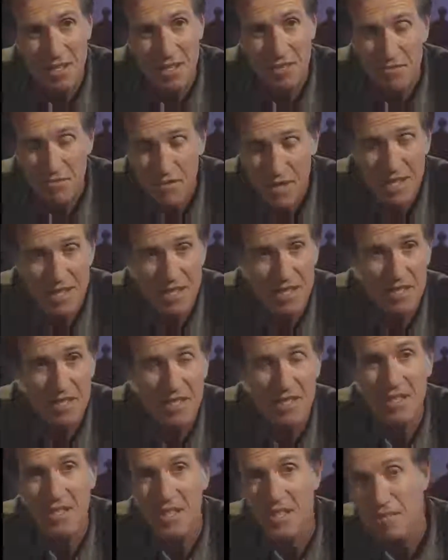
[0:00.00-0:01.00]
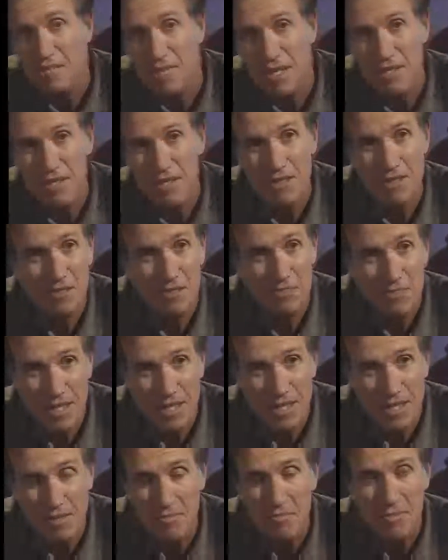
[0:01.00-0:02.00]
In fact, it is detrimental to the
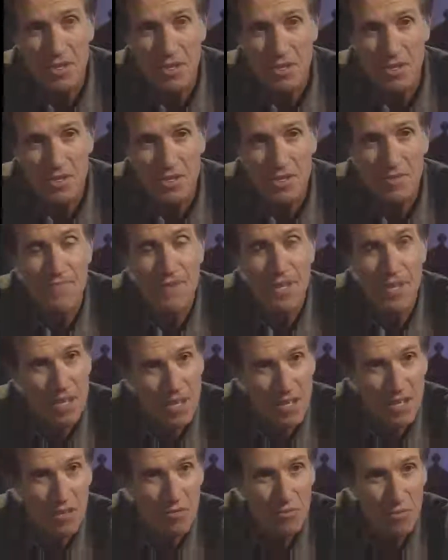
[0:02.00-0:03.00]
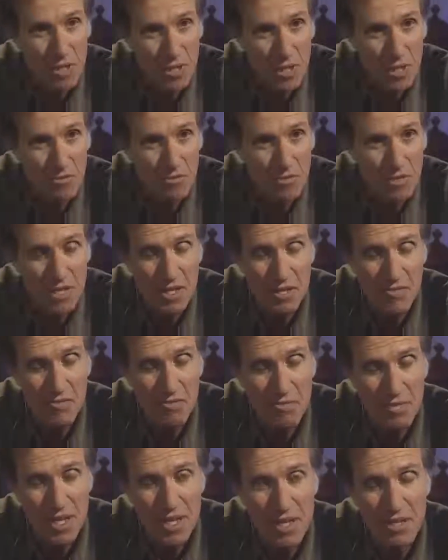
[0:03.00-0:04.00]
building, because we know that if
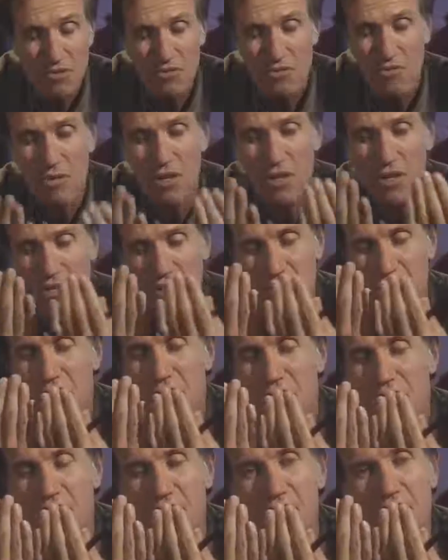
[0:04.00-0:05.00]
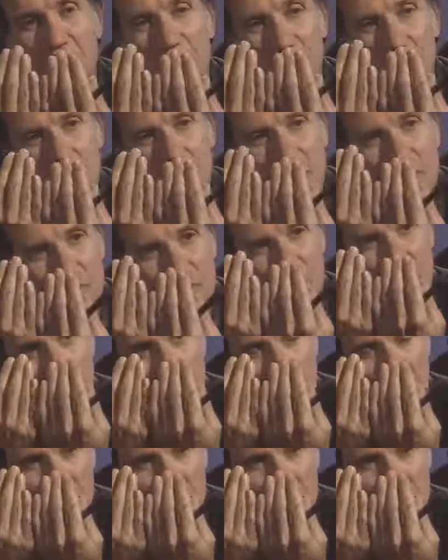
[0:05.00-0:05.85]
you bring two blocks very, very close to each